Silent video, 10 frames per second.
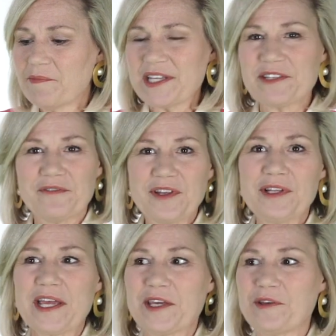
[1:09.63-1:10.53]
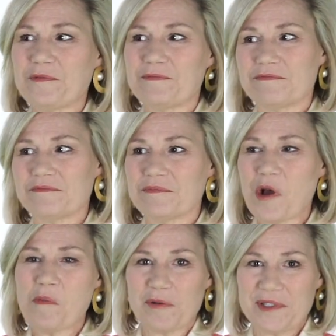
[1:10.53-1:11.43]
makes it feel like you
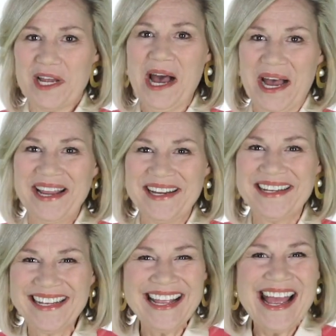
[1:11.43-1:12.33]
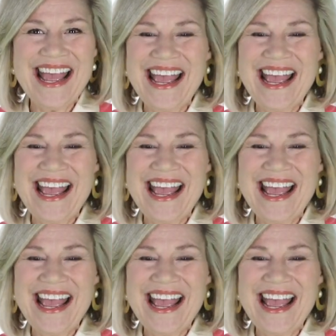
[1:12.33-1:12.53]
almost died.